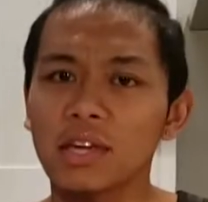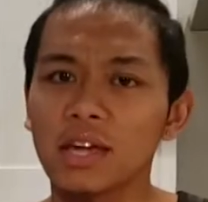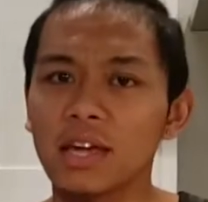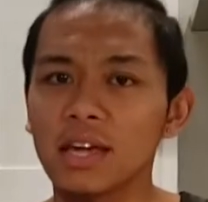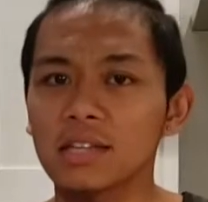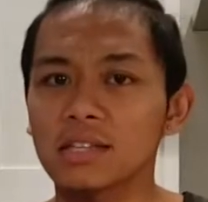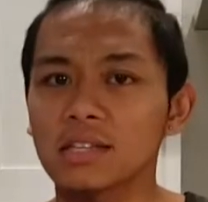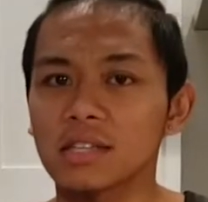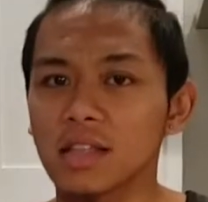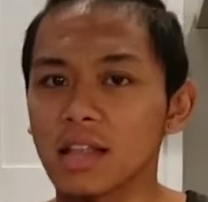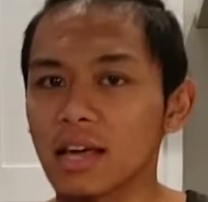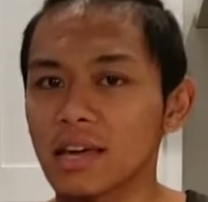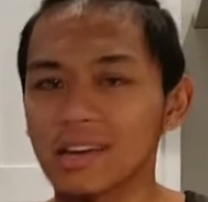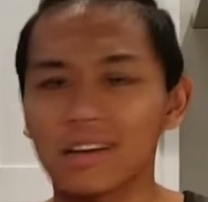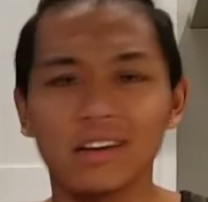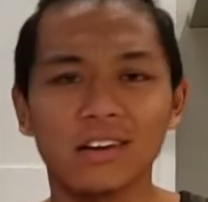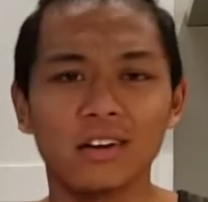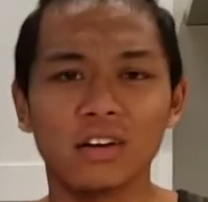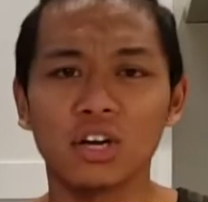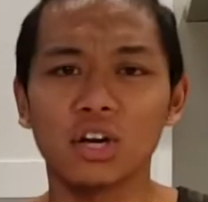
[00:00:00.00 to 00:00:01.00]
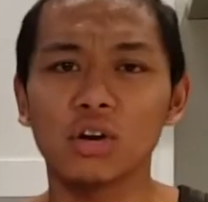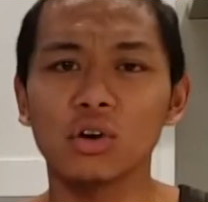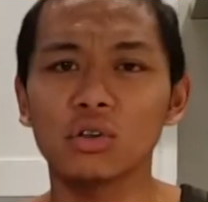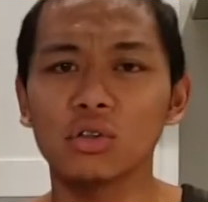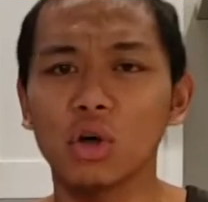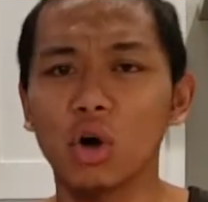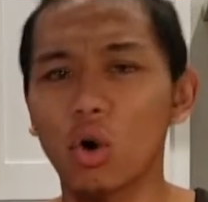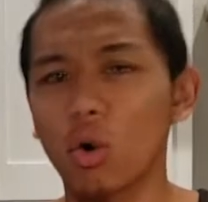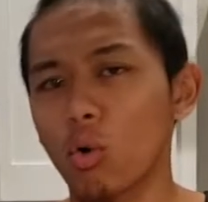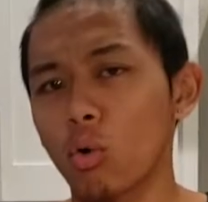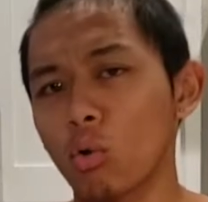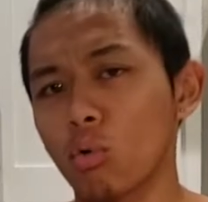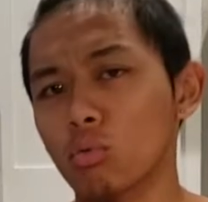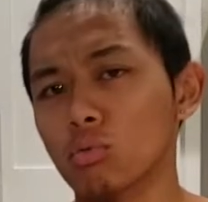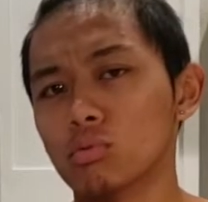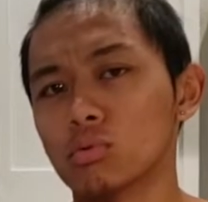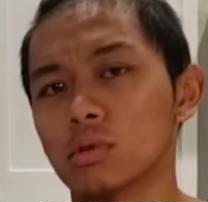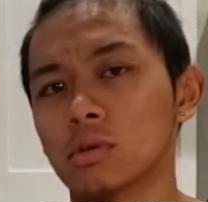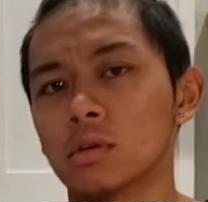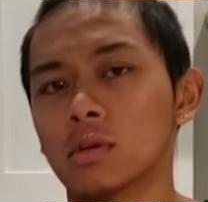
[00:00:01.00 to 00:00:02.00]
hits like good
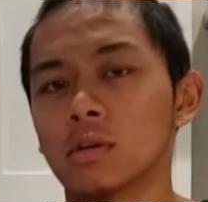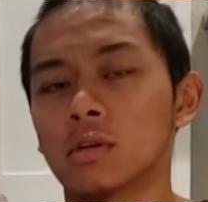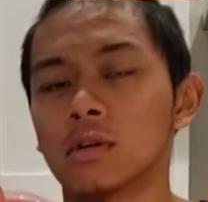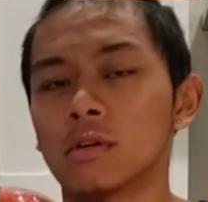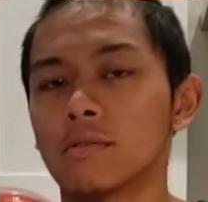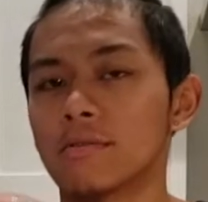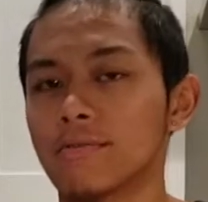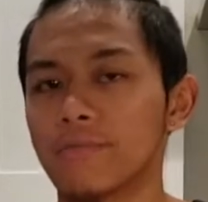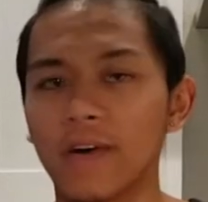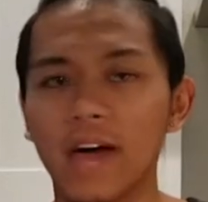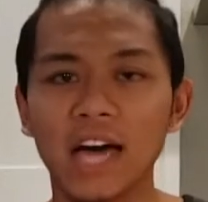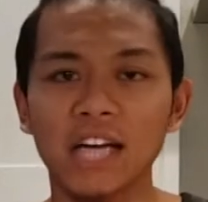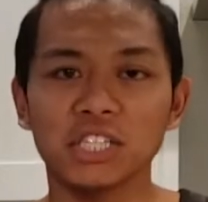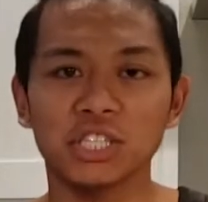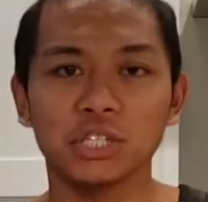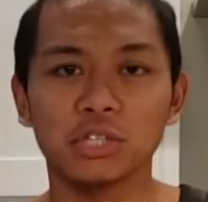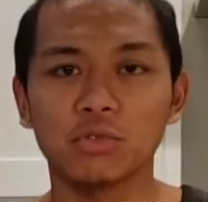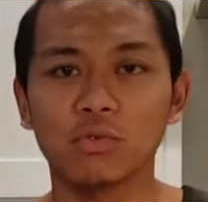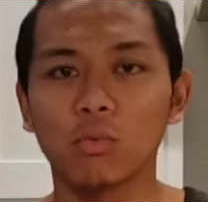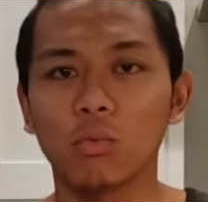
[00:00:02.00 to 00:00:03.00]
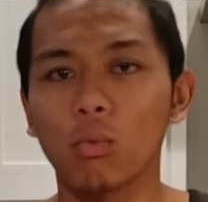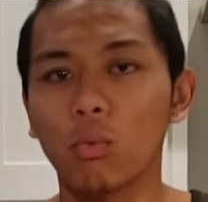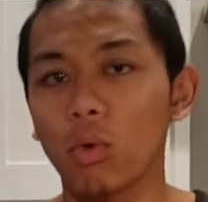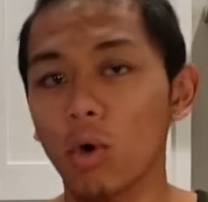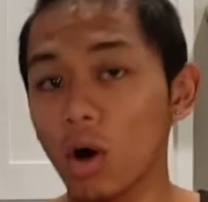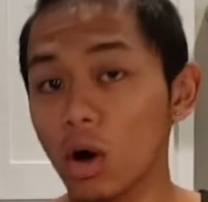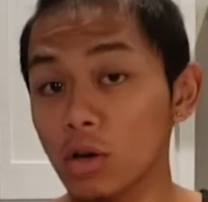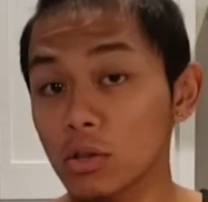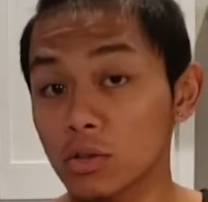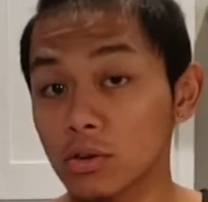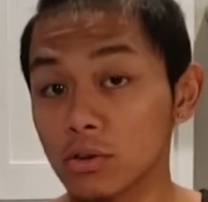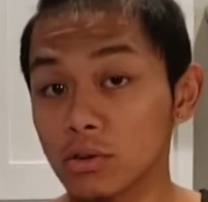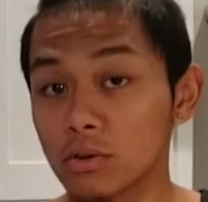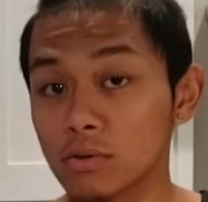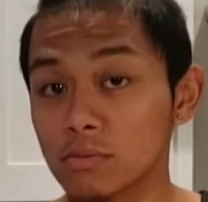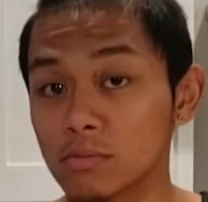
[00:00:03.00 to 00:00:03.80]
old-fashioned water.